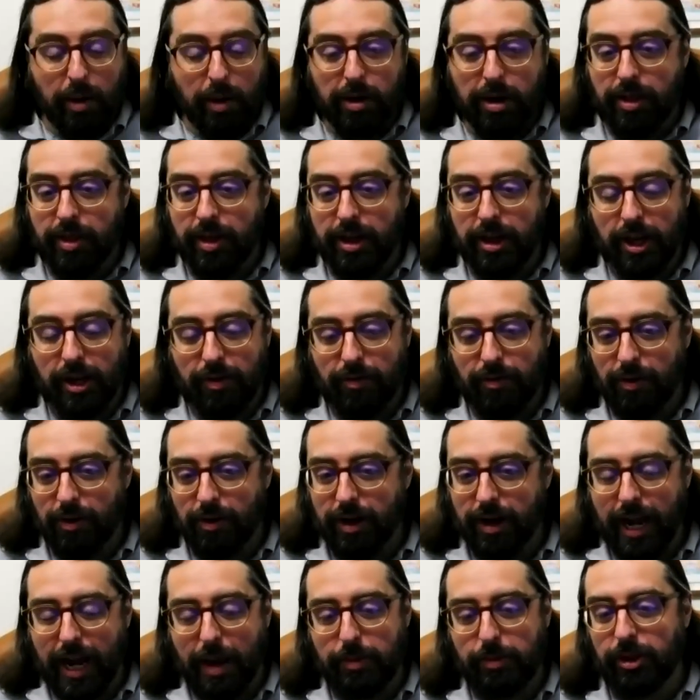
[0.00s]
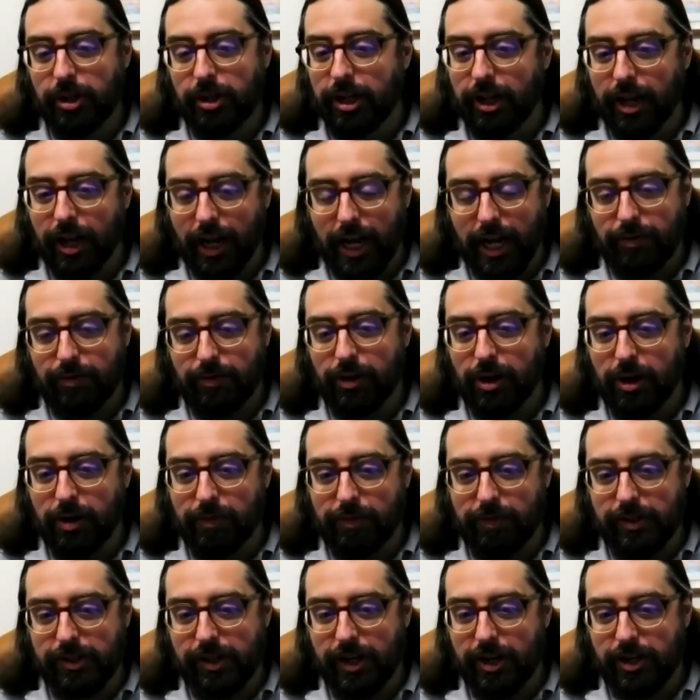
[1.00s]
I want to thank you for an absolutely delightful
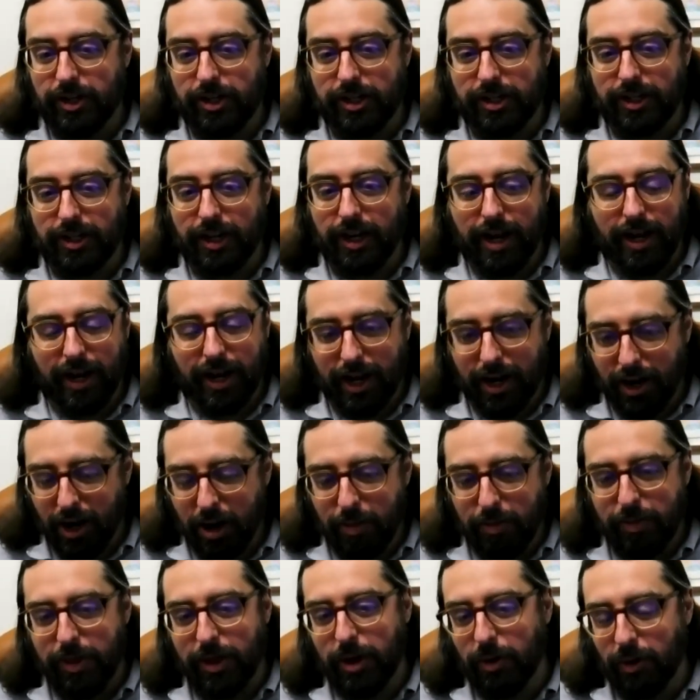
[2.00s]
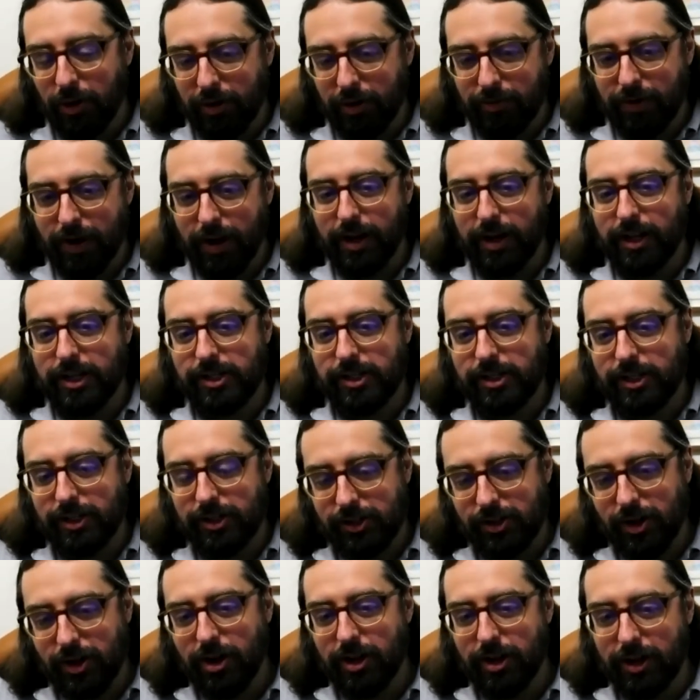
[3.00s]
conversation. I hope that all of our listeners
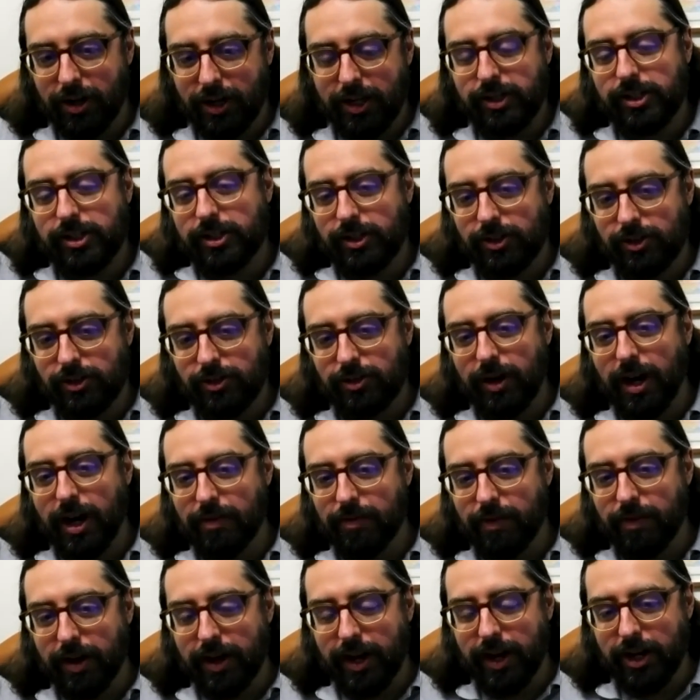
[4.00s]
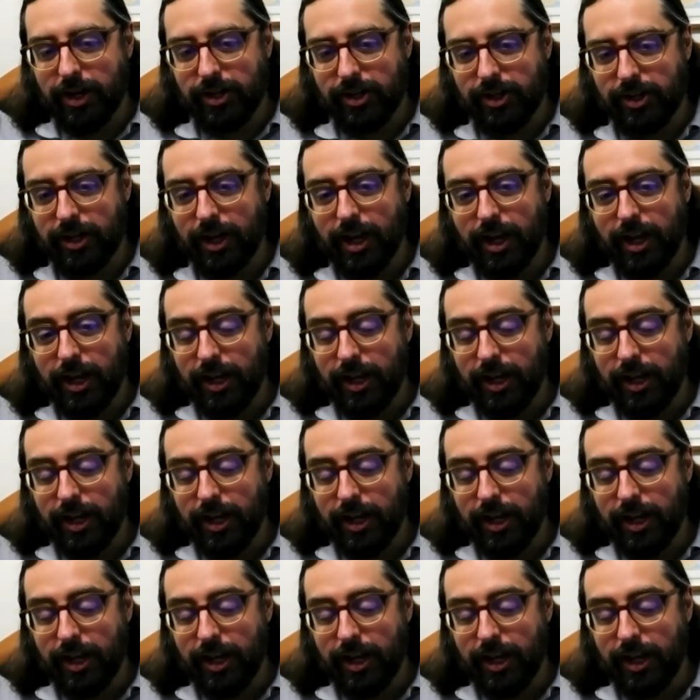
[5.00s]
go and listen to Hi-Phi Nation.